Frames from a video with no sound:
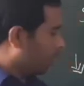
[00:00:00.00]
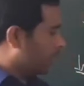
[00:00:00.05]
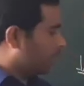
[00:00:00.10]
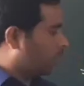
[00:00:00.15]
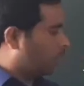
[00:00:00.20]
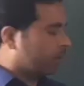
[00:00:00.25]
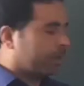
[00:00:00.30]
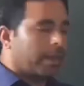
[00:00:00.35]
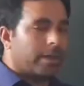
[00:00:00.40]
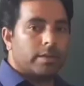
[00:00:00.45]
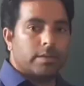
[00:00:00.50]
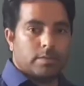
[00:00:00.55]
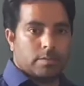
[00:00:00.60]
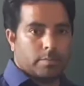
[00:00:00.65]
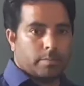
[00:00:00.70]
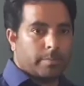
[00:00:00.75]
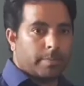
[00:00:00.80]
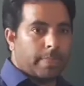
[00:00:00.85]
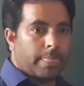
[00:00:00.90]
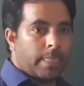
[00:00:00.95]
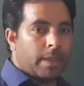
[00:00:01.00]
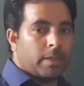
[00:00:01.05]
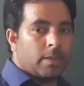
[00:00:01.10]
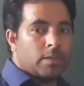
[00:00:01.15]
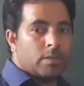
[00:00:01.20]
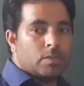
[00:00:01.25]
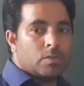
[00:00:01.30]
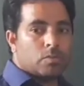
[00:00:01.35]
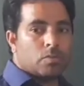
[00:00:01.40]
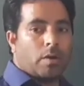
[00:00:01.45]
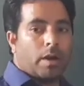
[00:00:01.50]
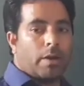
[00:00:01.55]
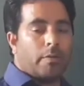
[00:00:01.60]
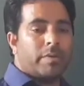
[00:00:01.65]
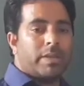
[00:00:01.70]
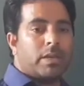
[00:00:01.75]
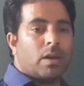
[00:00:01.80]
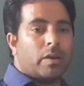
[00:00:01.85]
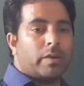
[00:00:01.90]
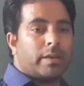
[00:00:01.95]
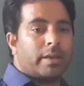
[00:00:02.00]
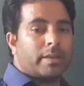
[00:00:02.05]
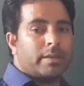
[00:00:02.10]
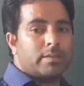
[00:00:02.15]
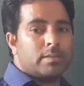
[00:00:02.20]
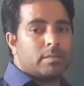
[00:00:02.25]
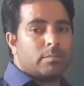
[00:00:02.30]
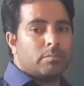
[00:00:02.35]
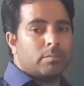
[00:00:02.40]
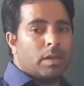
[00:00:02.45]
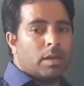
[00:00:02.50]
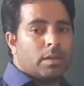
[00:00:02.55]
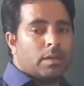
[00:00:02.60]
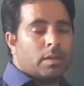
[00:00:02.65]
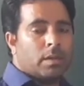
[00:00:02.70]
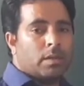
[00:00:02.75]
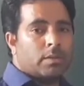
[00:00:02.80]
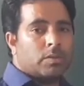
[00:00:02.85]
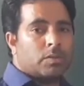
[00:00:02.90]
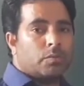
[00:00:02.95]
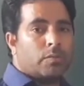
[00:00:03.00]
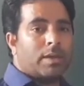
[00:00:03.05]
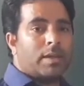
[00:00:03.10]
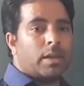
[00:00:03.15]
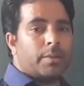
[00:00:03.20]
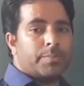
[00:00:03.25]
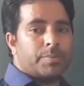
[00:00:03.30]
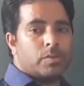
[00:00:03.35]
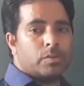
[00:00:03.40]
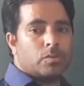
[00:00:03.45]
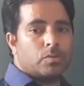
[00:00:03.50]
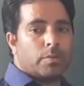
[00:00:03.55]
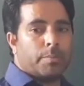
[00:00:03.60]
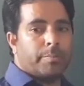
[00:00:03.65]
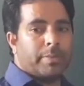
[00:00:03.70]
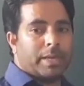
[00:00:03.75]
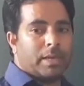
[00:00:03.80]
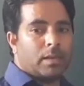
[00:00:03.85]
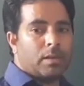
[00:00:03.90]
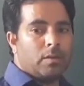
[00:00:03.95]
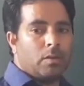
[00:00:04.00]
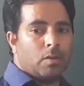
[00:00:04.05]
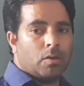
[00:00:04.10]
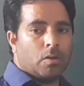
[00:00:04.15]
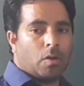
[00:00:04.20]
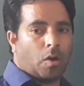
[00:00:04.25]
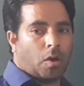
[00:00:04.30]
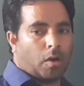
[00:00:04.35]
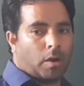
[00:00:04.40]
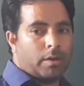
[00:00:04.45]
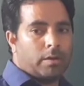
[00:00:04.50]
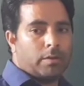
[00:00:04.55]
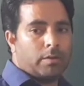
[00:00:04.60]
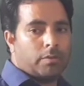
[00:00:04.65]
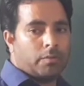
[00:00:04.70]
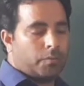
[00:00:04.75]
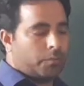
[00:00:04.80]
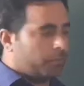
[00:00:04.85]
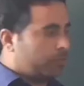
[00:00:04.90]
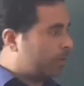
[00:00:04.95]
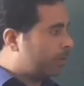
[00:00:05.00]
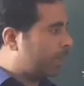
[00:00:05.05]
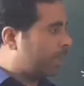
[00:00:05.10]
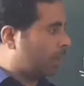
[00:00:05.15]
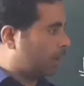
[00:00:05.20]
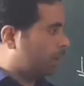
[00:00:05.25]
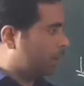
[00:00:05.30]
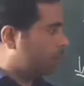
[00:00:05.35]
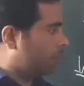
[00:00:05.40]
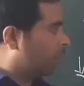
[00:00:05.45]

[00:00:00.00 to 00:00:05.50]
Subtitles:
an organism. So how an organism develops into a male or female.